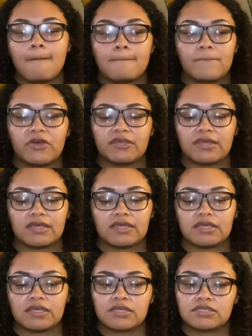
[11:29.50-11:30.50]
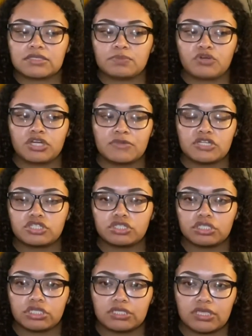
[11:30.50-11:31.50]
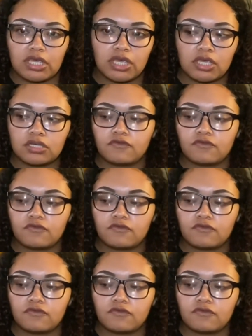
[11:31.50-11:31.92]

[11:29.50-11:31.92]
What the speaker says: But yeah, it is pretty much a good kit